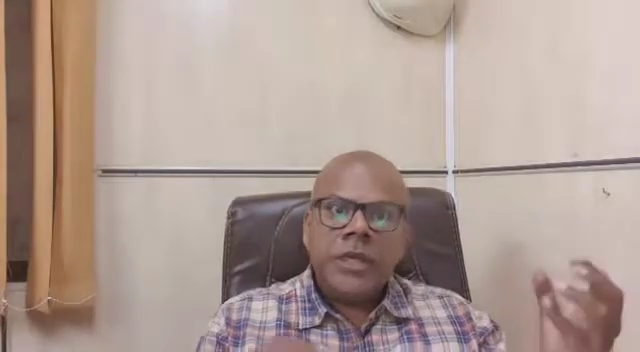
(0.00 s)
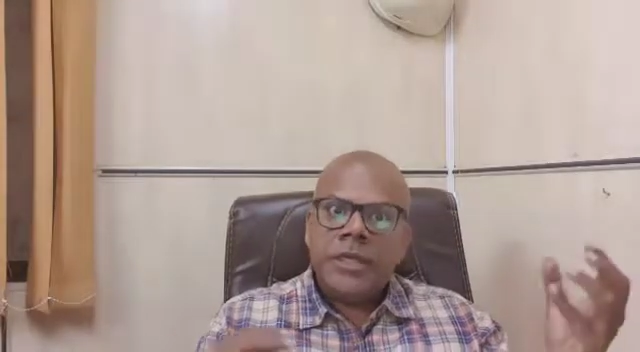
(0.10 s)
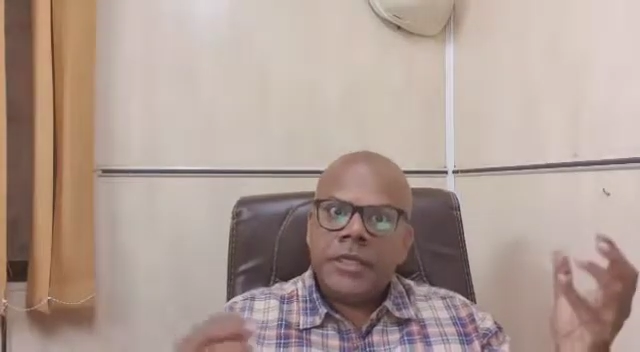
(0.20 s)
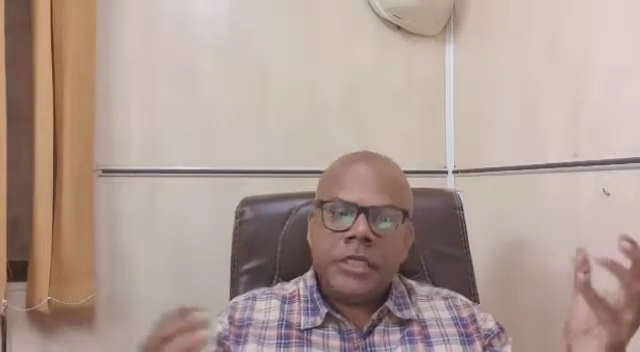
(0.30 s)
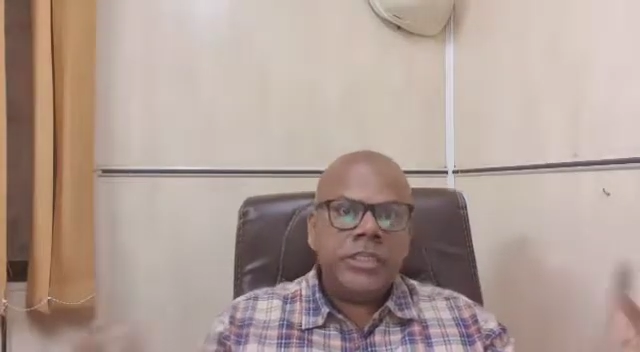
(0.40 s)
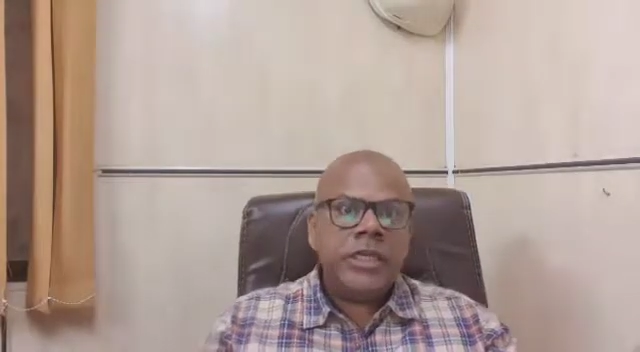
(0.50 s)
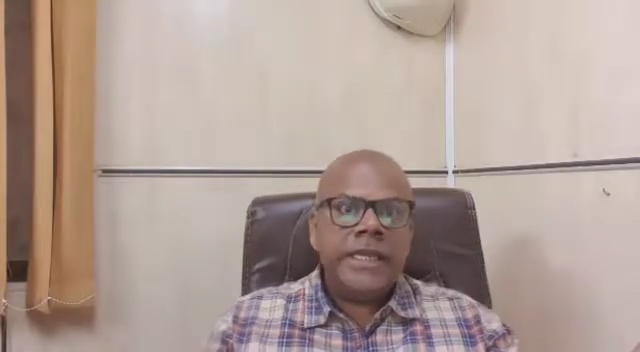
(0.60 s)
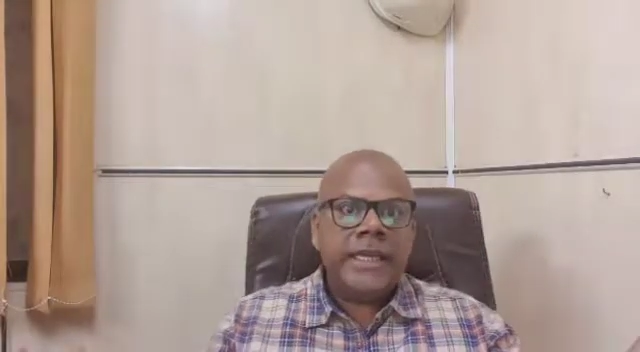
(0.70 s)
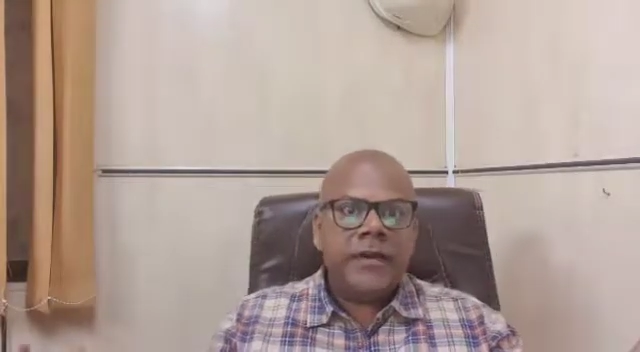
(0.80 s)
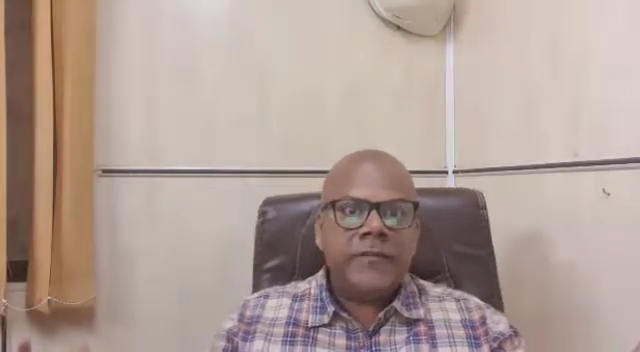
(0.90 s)
in country
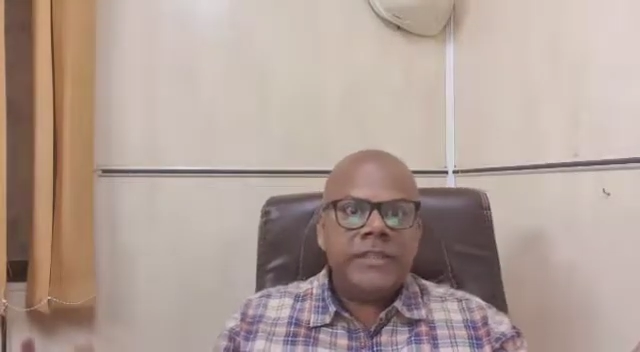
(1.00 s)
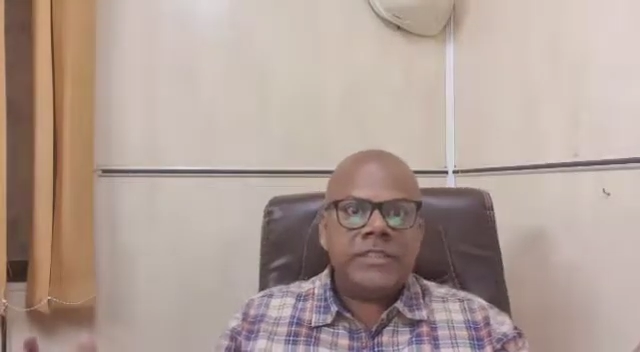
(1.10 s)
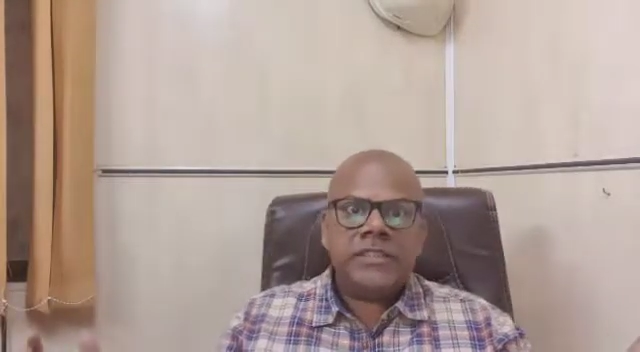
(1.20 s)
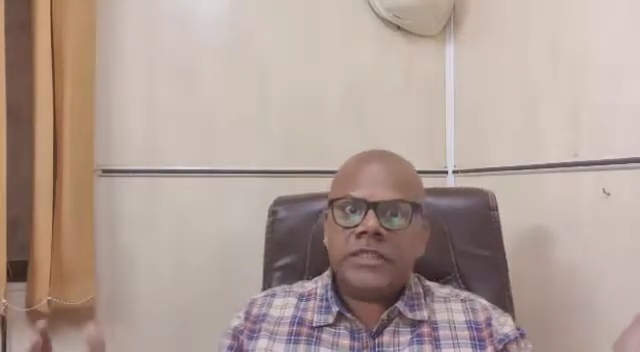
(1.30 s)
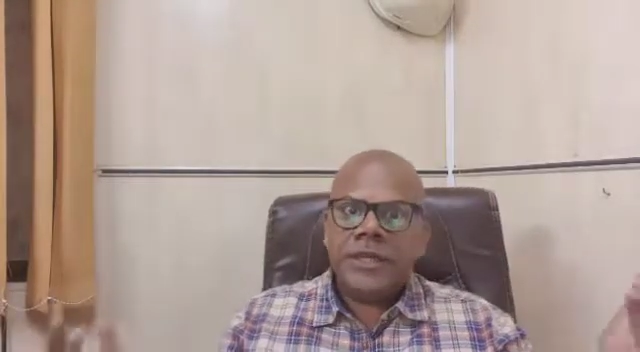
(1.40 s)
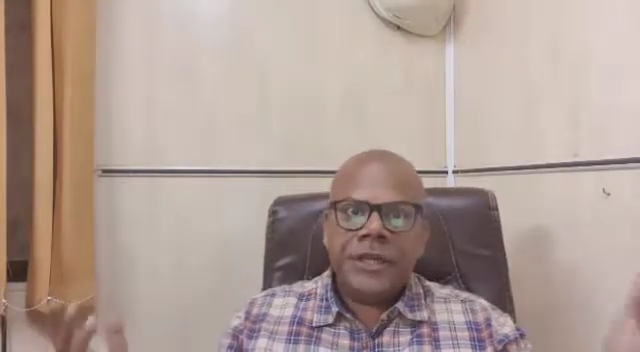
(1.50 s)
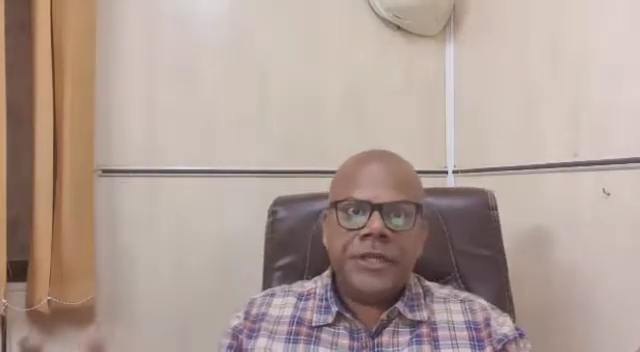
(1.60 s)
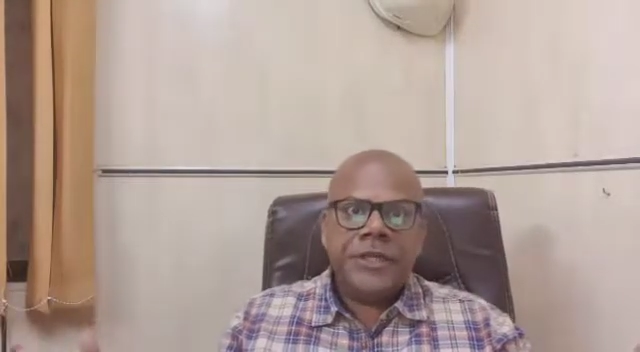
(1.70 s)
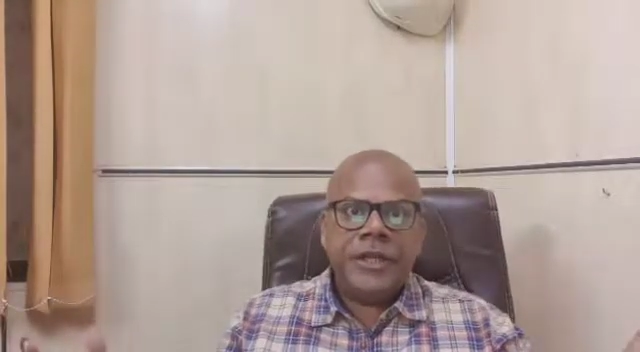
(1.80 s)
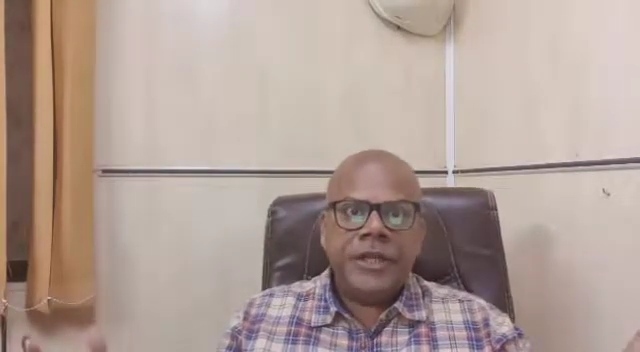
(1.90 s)
like ours,
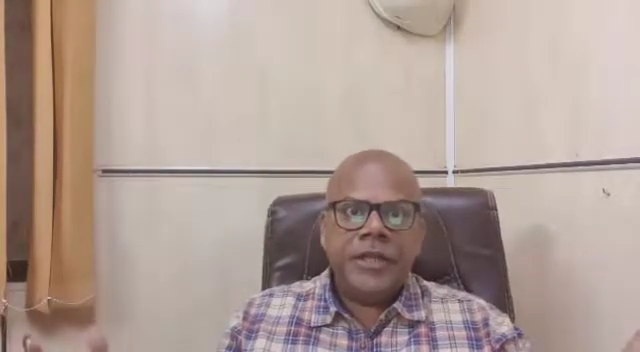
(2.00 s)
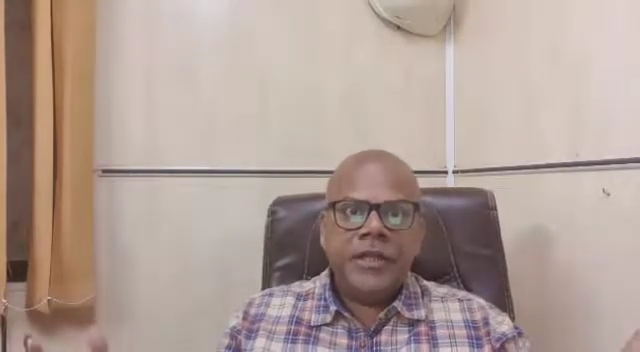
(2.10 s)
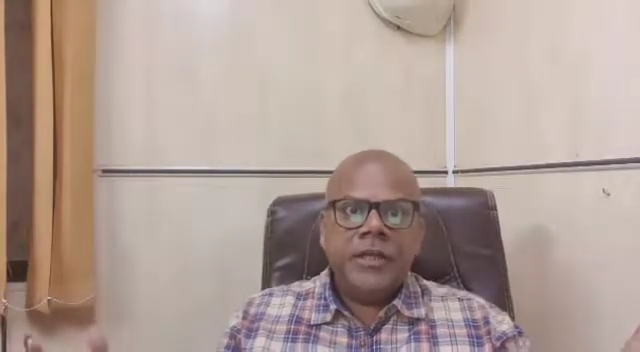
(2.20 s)
India,